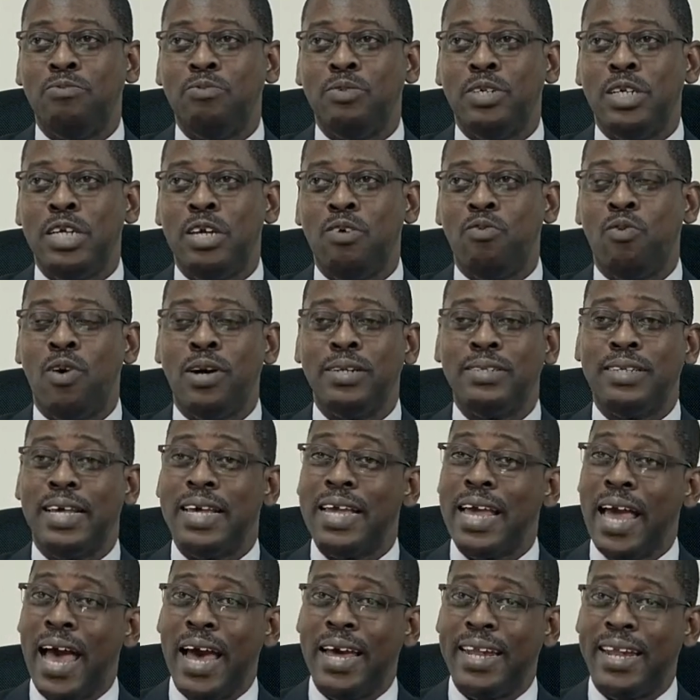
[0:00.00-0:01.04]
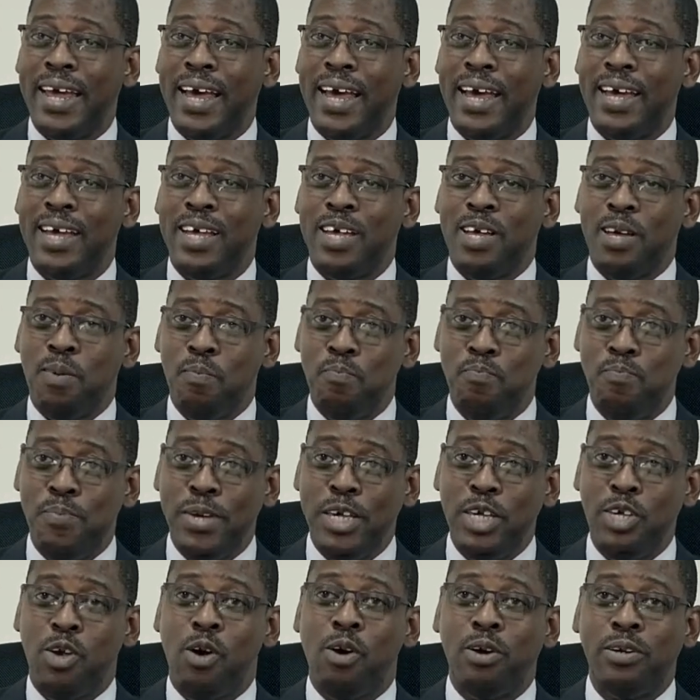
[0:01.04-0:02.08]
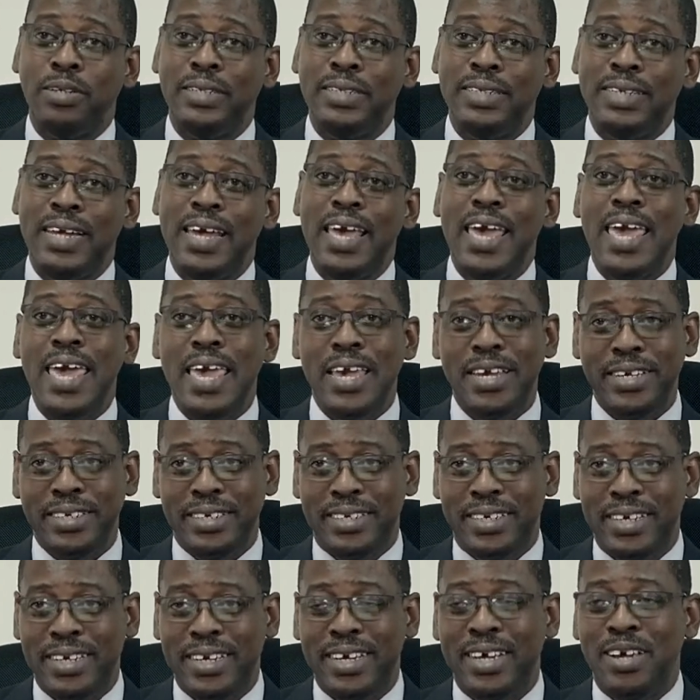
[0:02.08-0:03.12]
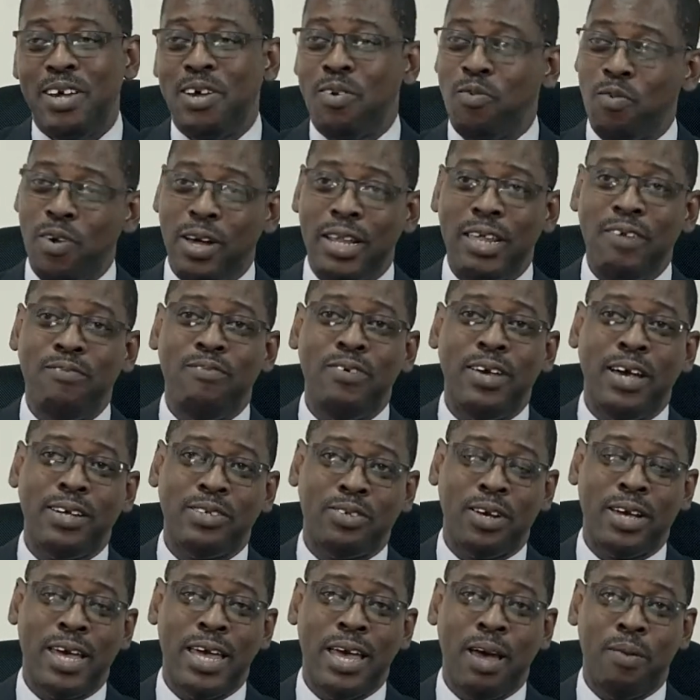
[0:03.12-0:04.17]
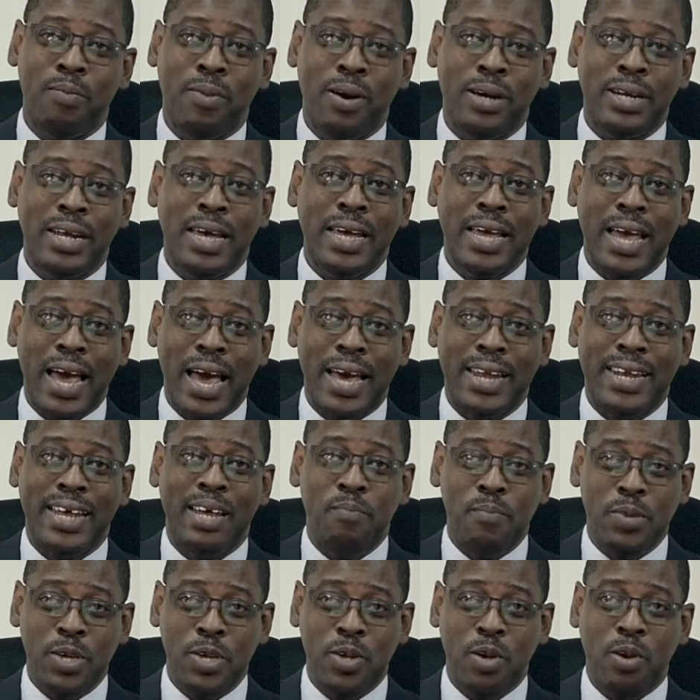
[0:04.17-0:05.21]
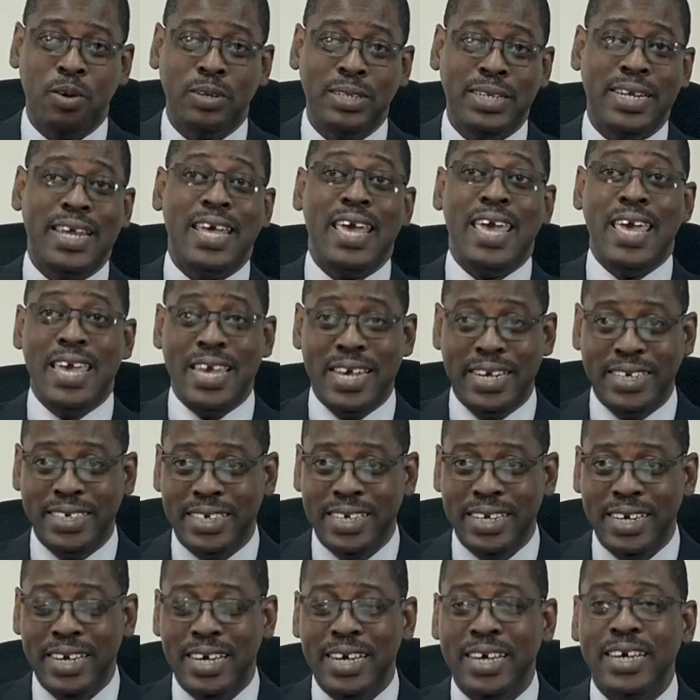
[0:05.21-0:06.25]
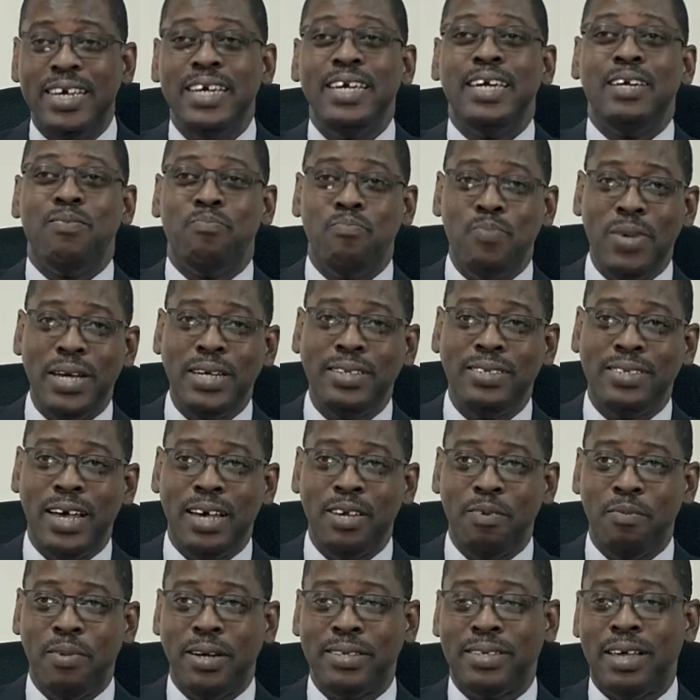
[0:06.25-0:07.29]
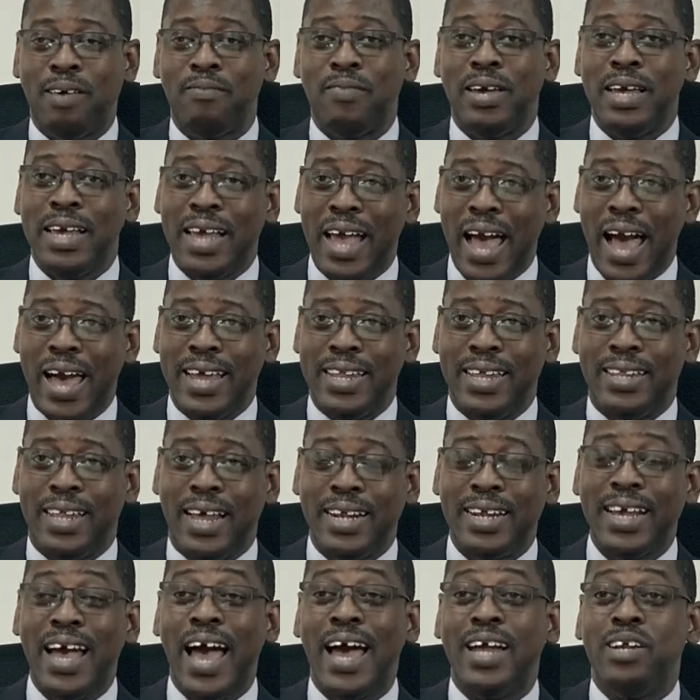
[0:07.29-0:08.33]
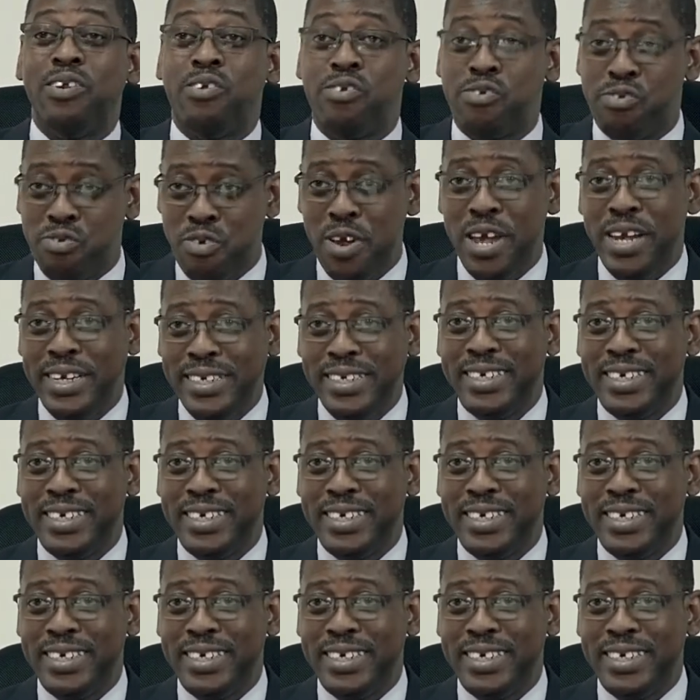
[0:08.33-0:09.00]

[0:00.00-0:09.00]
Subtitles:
he wants a Ghana beyond aid. Well, if we are talking about a Ghana beyond aid, it means that you must have a Ghana that can trade.